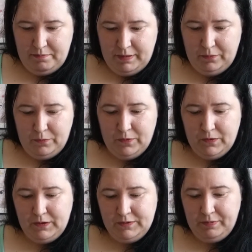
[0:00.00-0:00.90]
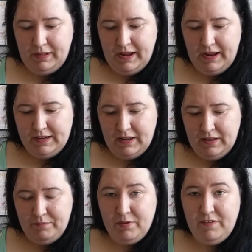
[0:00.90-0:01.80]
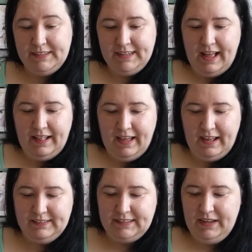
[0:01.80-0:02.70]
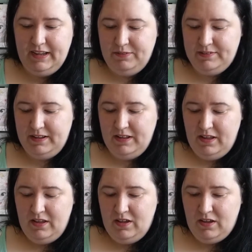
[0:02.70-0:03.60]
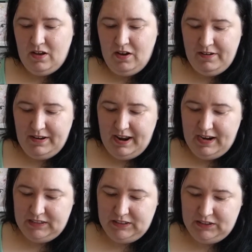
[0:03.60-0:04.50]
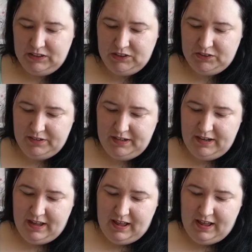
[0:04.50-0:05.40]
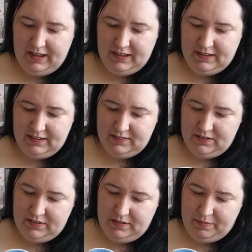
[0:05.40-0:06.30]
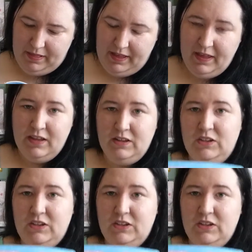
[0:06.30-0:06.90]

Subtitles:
Bill Ward played Professor Callahan, so he was in Coronation Street as, who did he play?